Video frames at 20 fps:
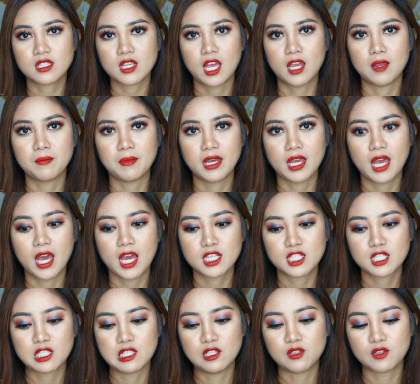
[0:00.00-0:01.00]
time
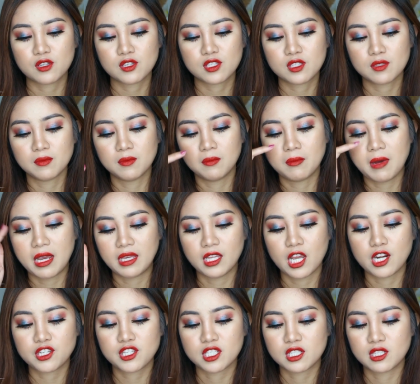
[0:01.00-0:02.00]
my
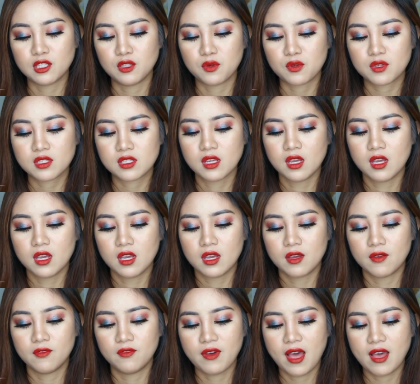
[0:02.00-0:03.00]
lashes looks
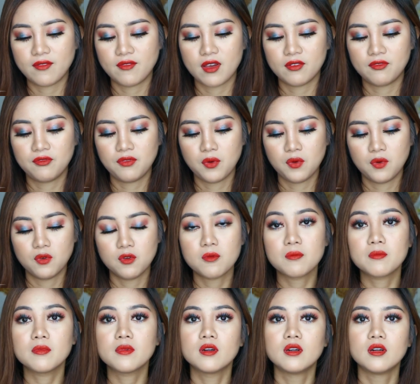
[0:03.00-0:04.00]

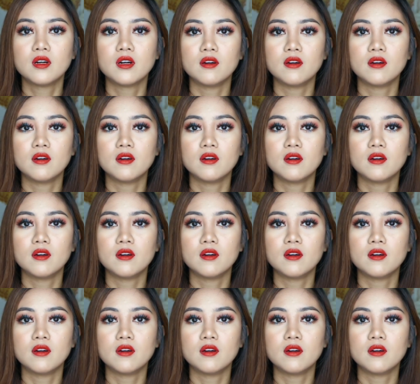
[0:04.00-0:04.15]
vavavoom,